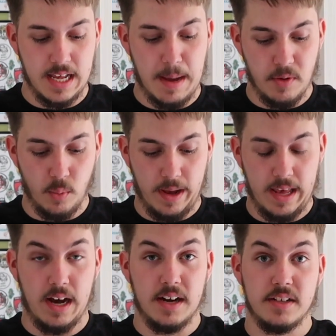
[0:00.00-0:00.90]
tip that
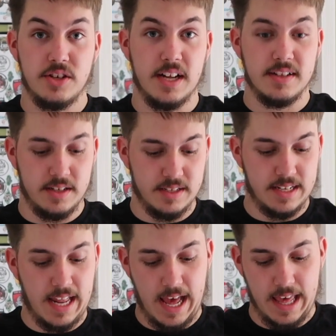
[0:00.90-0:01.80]
we are suggesting
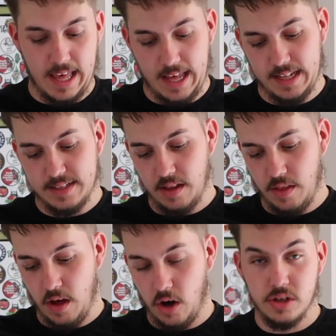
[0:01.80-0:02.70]
today is
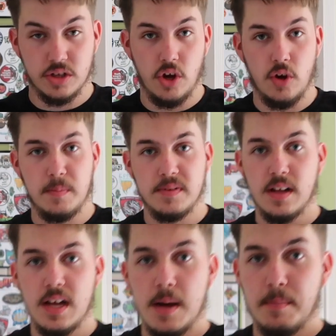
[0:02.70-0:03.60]
the ice cubes.
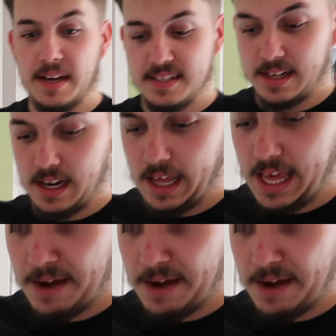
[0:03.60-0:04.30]
Basically